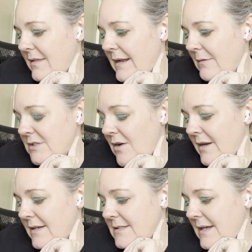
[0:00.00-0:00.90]
that I was on
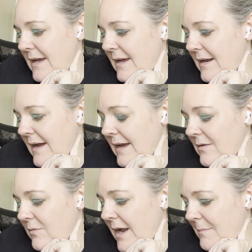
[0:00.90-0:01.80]
it, and I
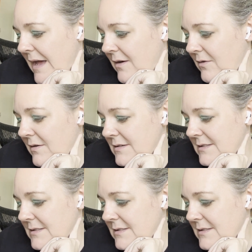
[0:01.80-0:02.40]
had read about